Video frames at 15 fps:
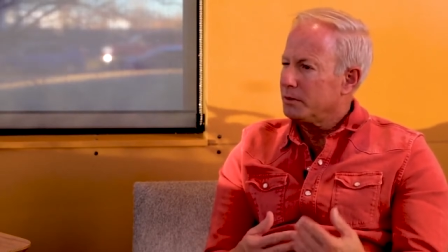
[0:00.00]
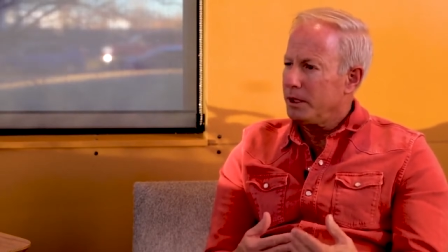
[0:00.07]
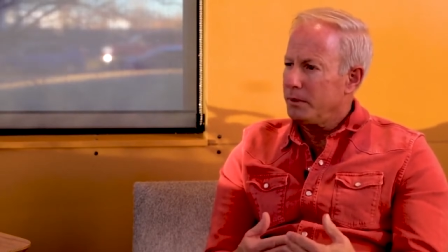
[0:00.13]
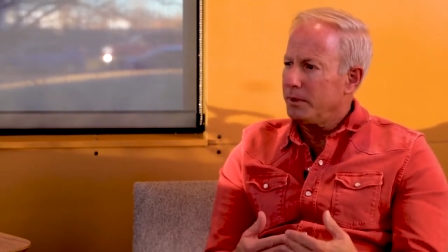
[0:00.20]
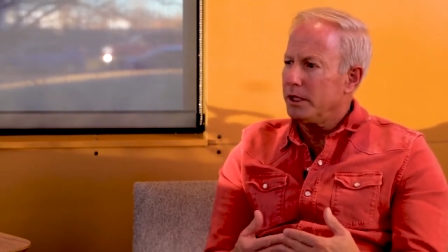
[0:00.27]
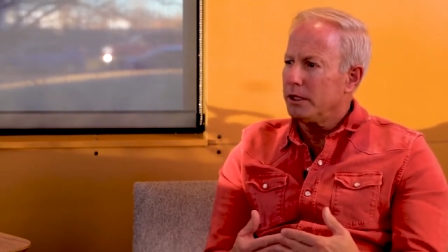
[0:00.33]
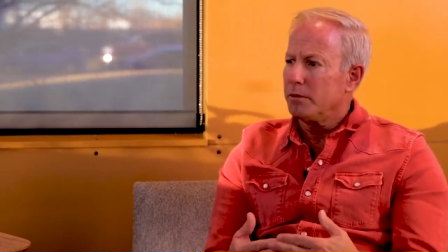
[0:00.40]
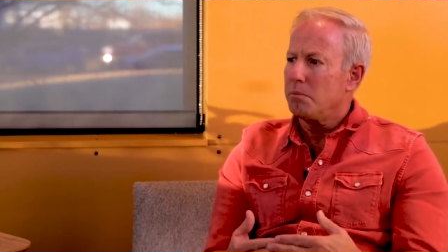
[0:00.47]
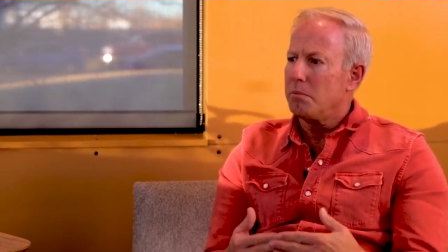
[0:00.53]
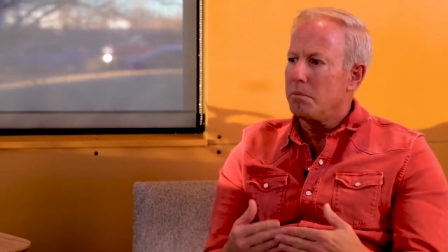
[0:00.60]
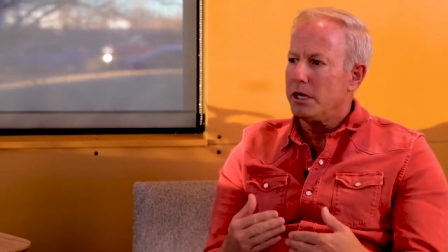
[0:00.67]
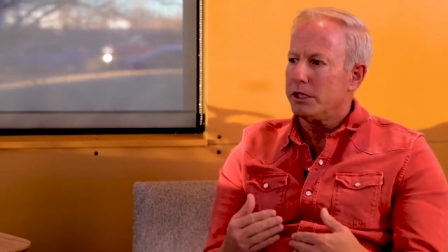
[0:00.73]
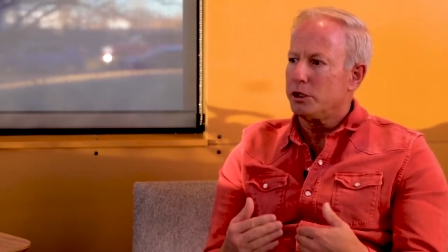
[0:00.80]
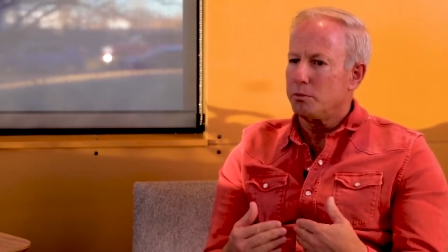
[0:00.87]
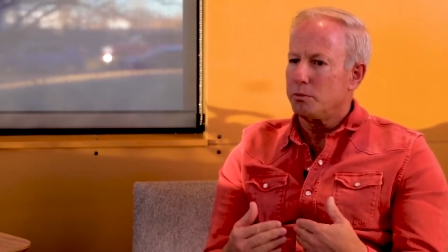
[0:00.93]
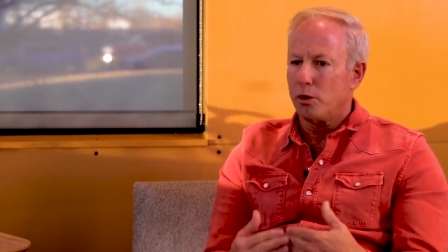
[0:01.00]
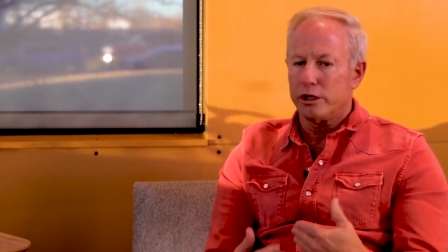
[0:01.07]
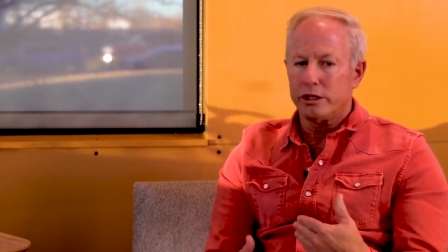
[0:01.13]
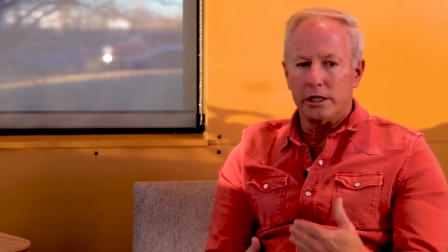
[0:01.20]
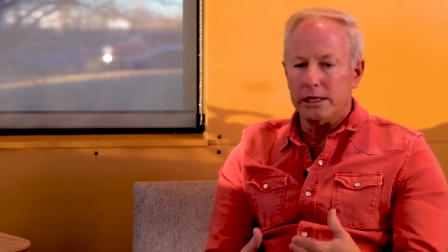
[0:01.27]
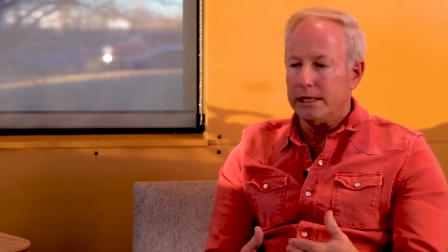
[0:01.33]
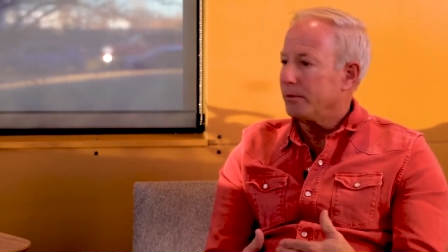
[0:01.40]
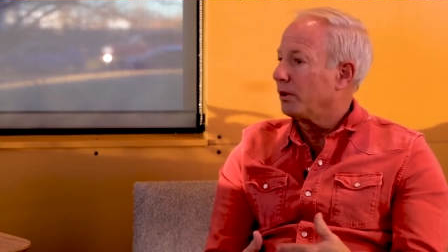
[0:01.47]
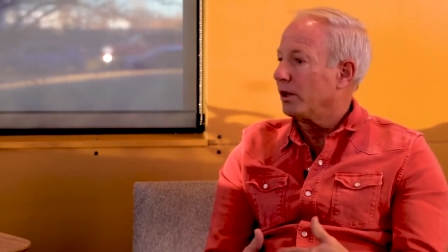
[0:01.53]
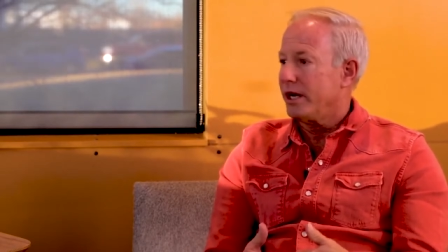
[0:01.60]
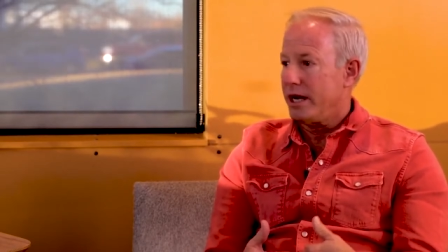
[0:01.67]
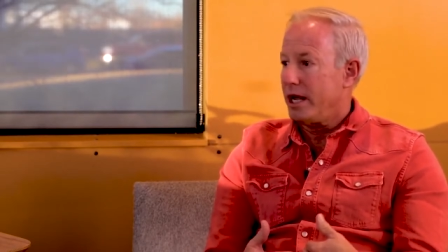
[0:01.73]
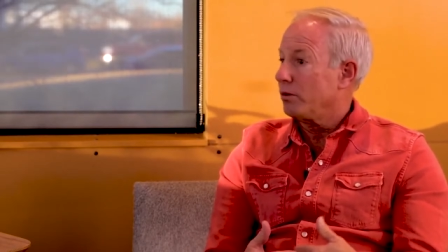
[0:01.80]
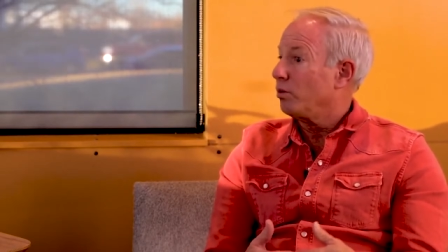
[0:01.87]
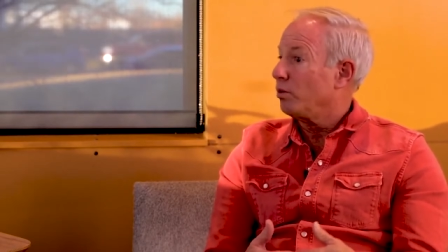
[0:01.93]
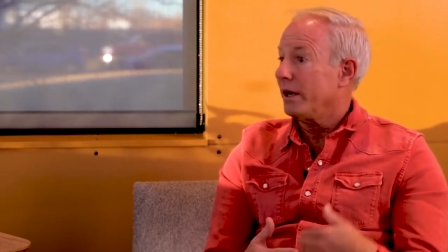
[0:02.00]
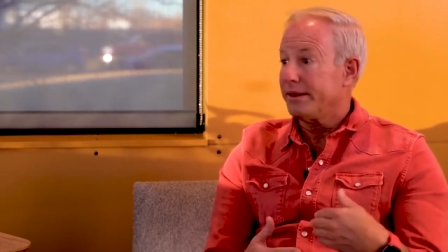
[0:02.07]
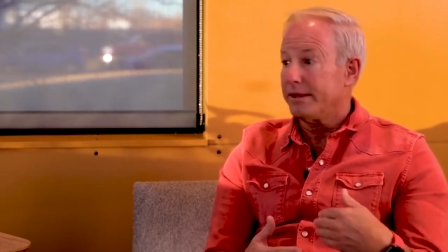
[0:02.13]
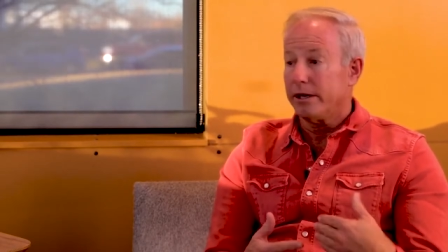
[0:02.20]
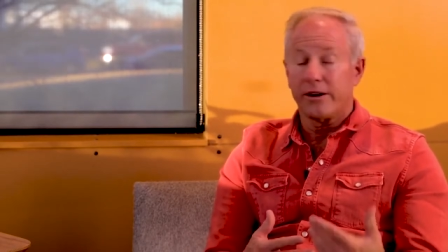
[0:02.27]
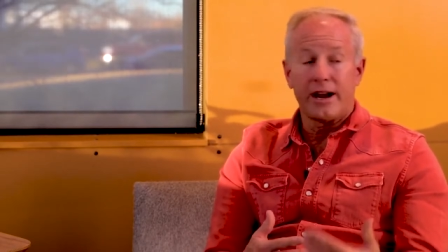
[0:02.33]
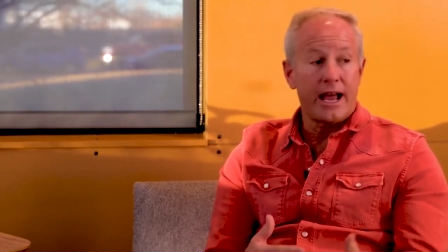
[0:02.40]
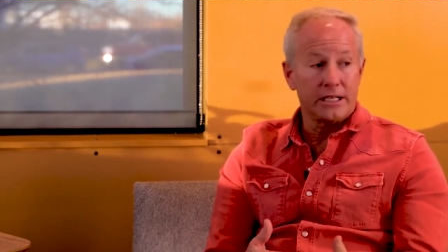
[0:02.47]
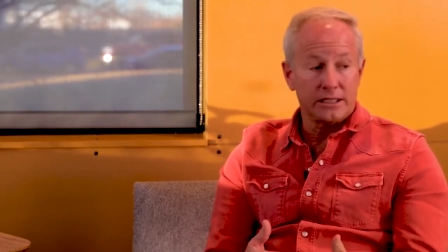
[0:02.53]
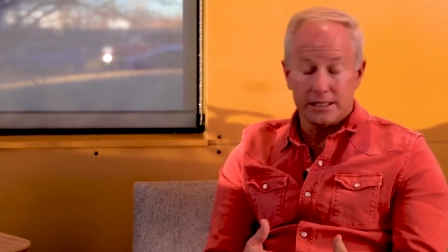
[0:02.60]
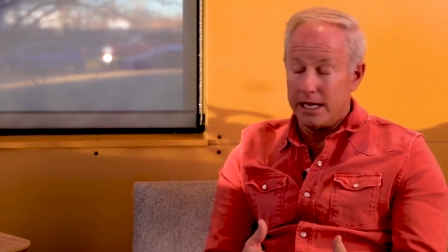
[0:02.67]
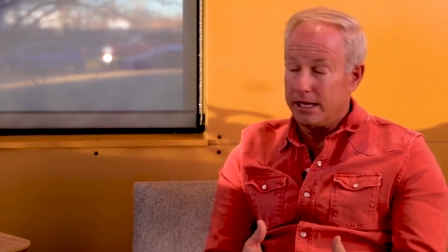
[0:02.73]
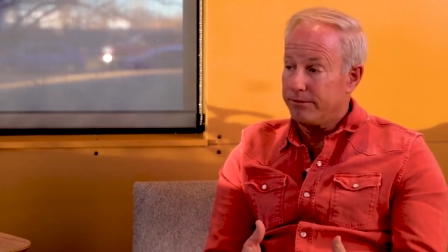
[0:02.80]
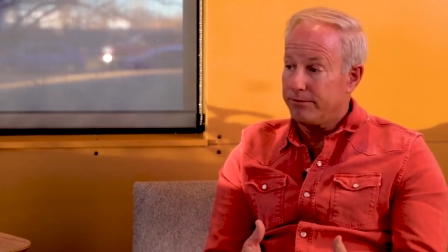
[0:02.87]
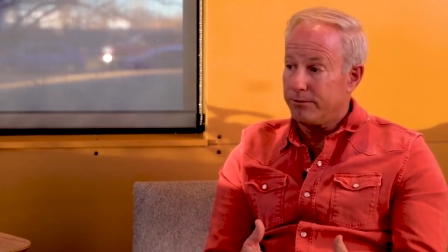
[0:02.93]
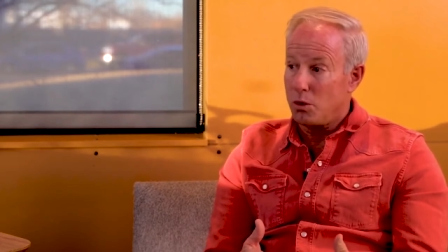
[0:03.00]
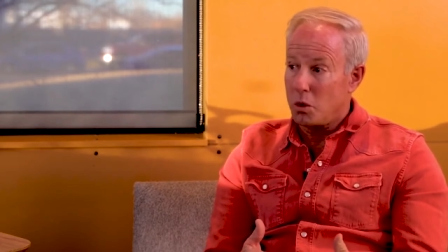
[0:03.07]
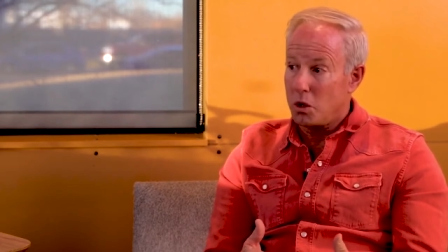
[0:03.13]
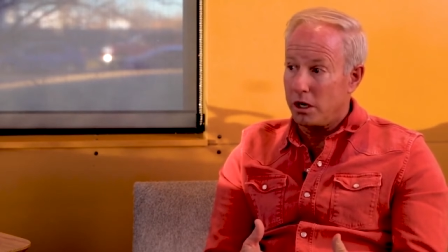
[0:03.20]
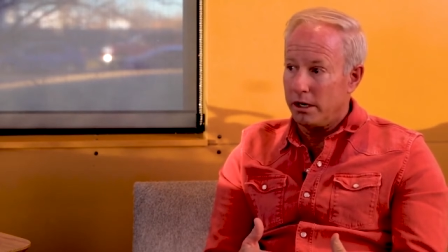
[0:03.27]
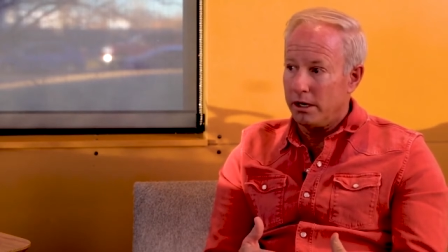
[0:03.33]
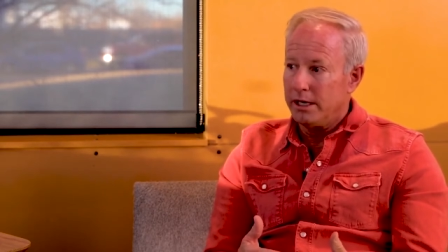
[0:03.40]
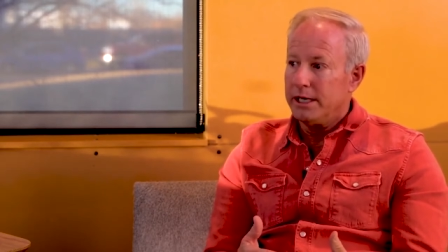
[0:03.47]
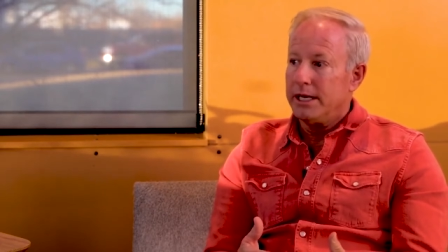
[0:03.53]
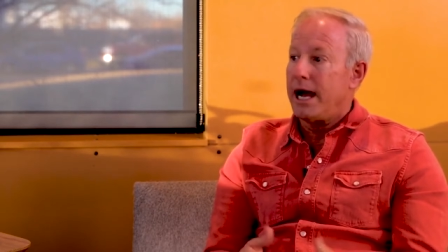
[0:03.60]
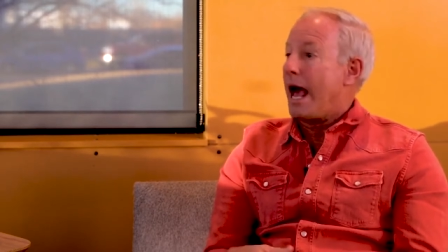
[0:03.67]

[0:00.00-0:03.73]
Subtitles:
People are much more deliberate on what they're asking for,